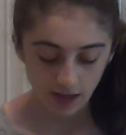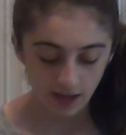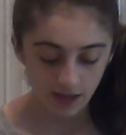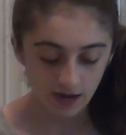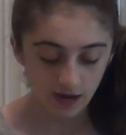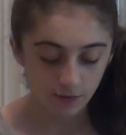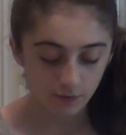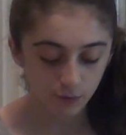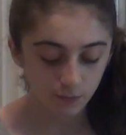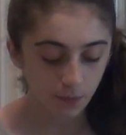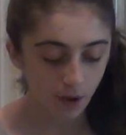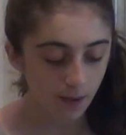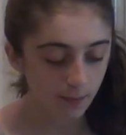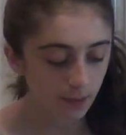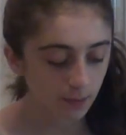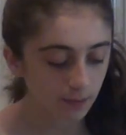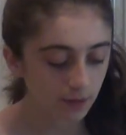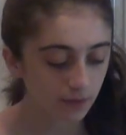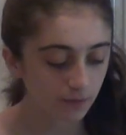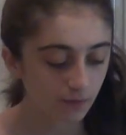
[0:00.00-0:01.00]
And I would
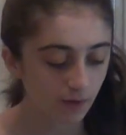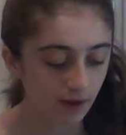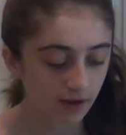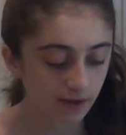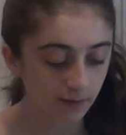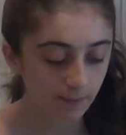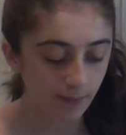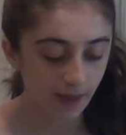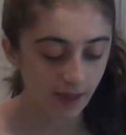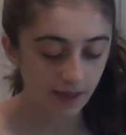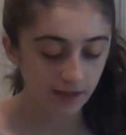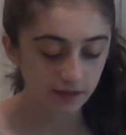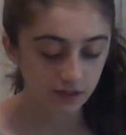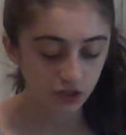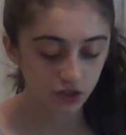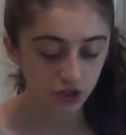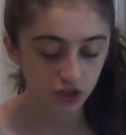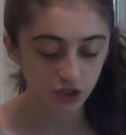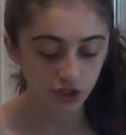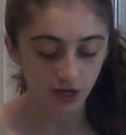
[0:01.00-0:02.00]
probably recommend
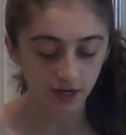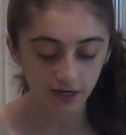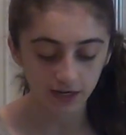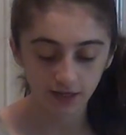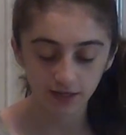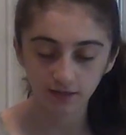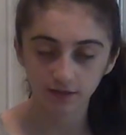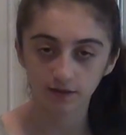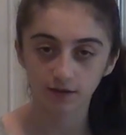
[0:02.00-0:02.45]
shutting